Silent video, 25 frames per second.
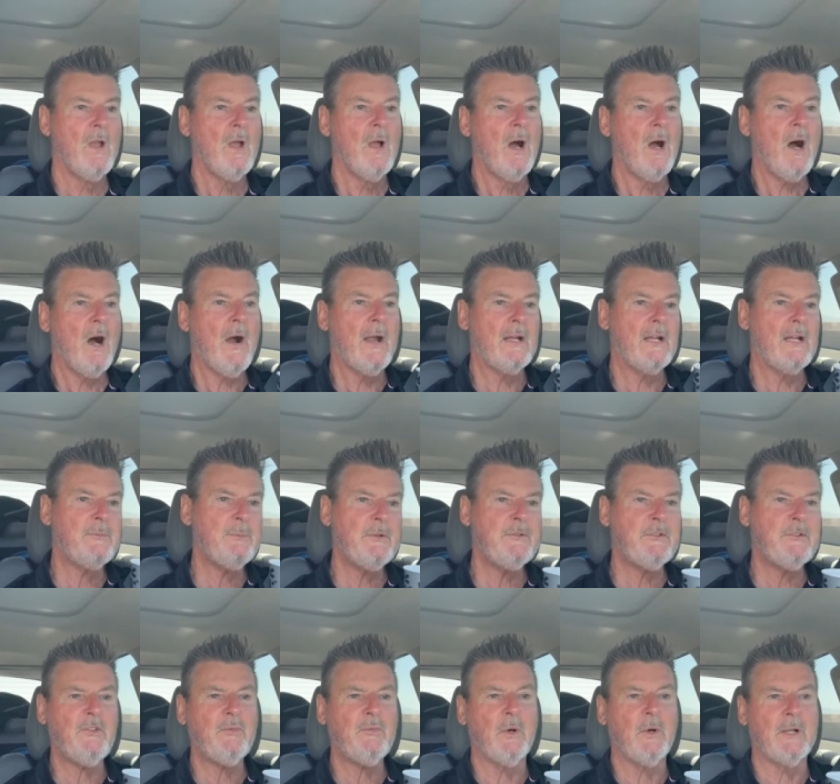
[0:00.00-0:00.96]
All right, let's put
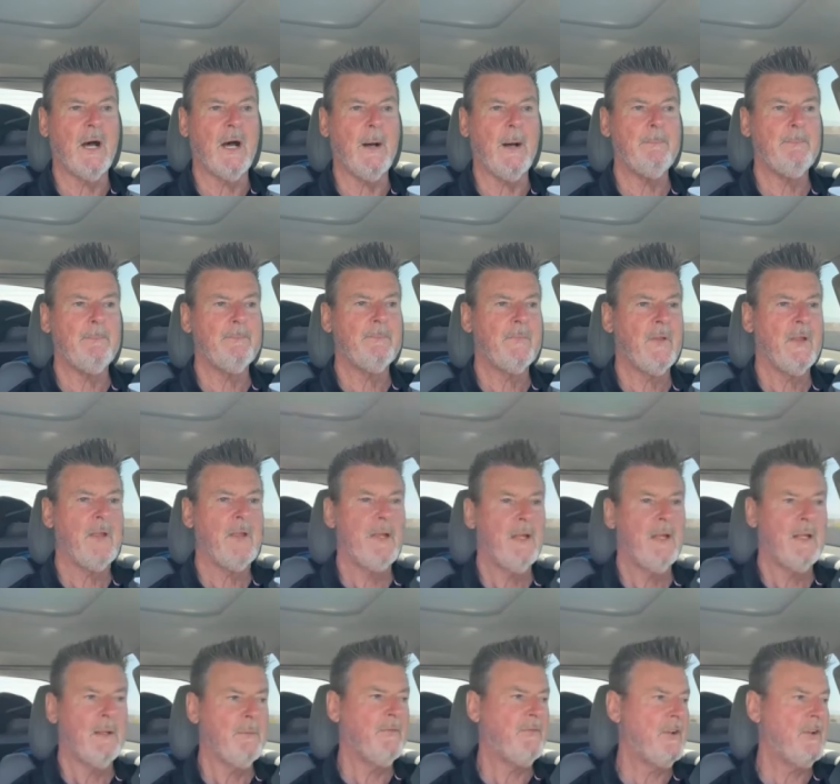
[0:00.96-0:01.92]
this one up.
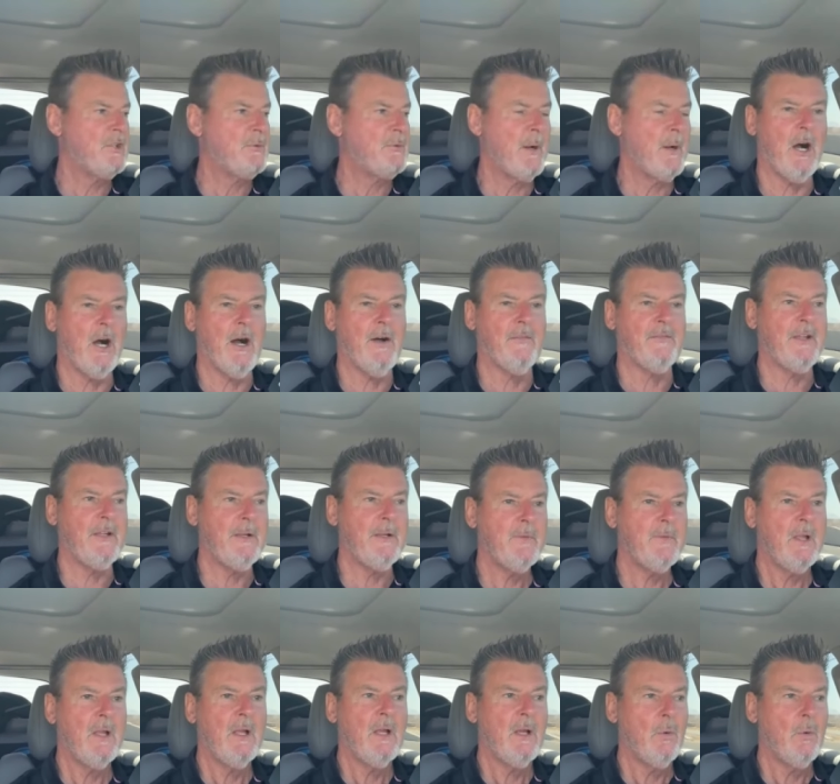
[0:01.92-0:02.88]
Let me finish my coffee.
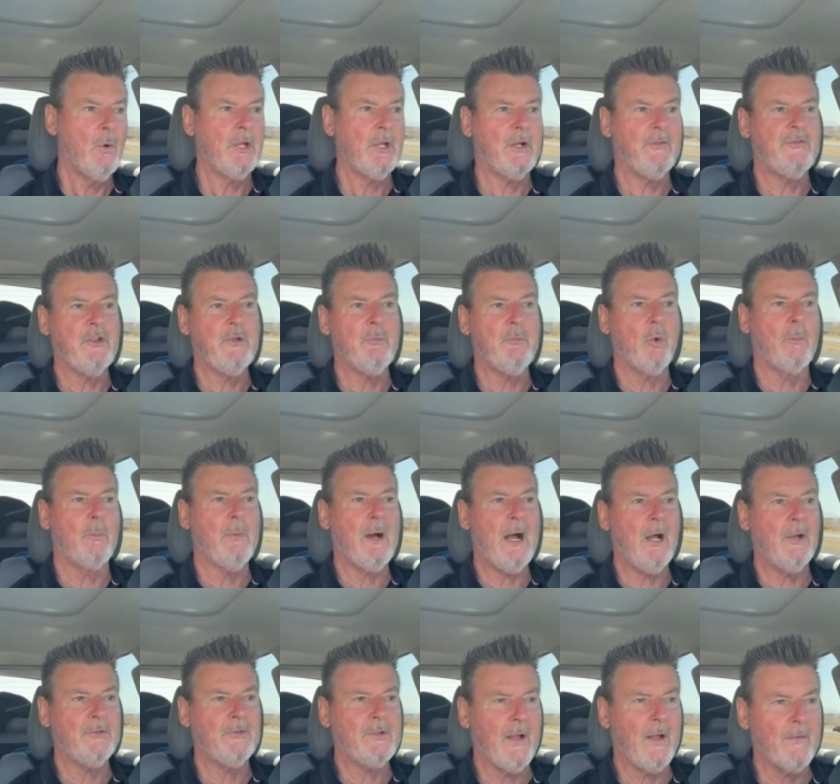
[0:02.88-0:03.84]
Mm. We'll get a few more
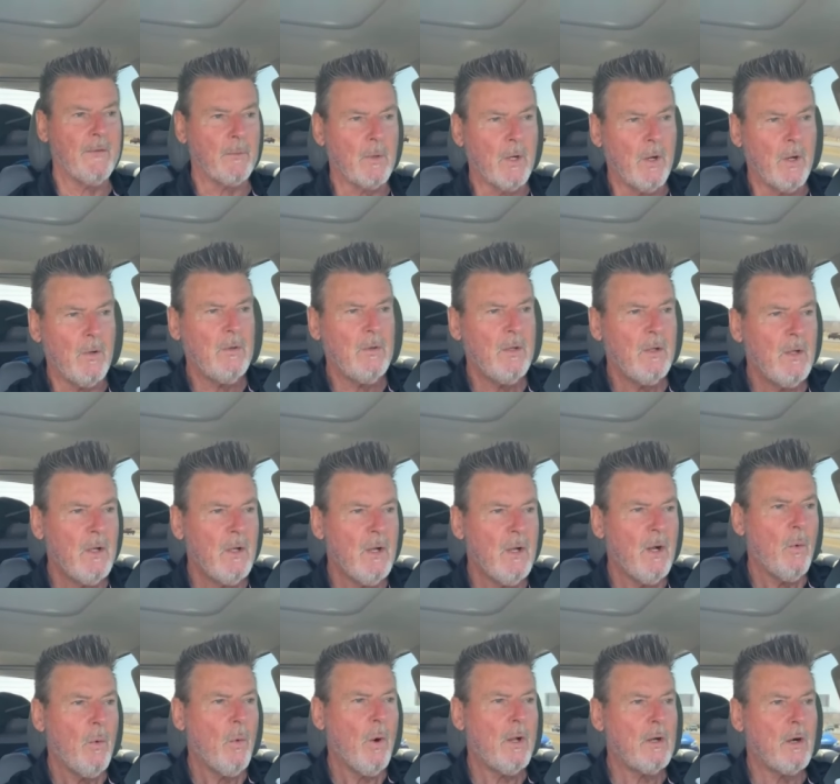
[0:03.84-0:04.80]
miles down the road.
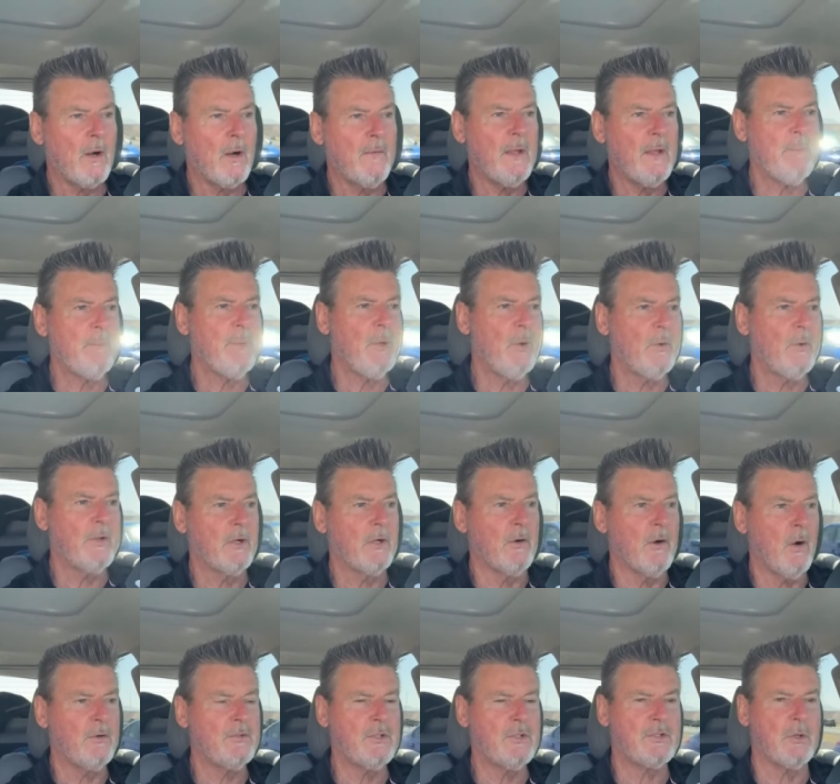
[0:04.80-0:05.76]
What are they building?
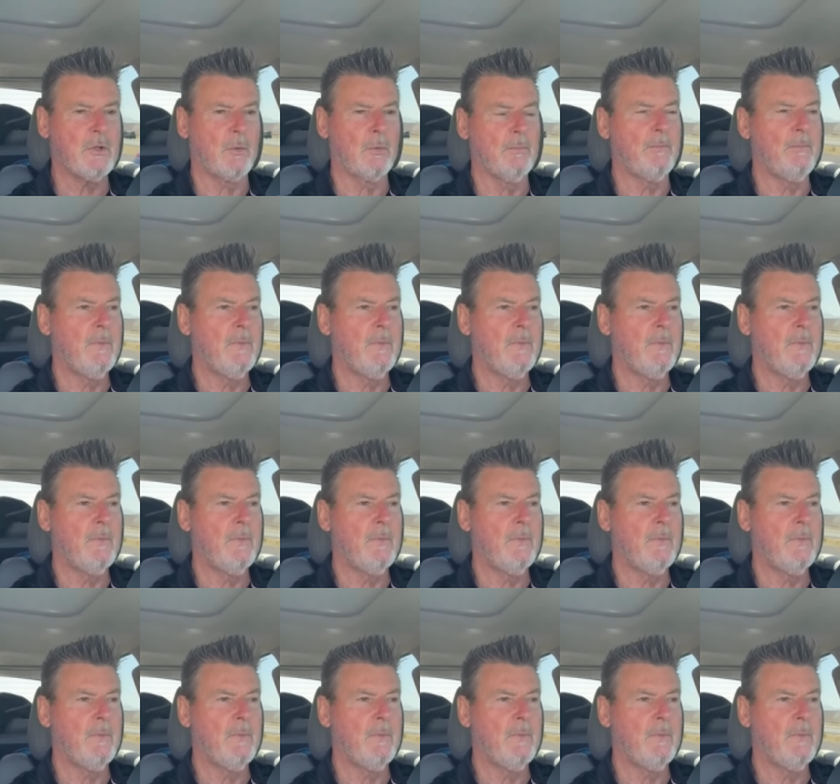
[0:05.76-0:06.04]
Oh, it's just a.